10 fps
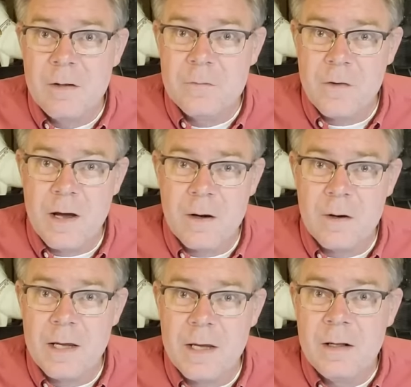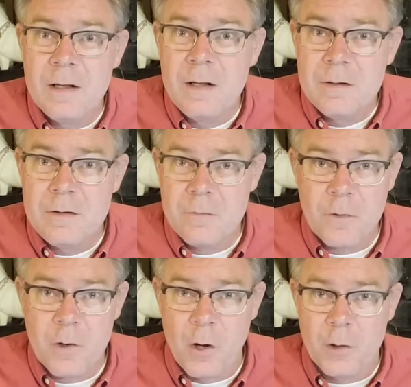very
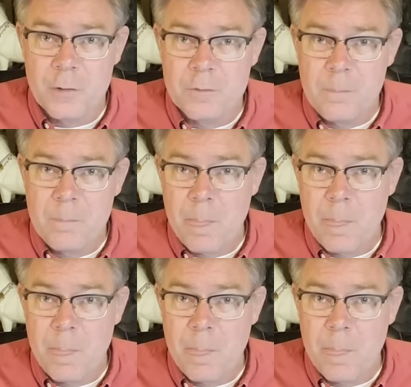difficult.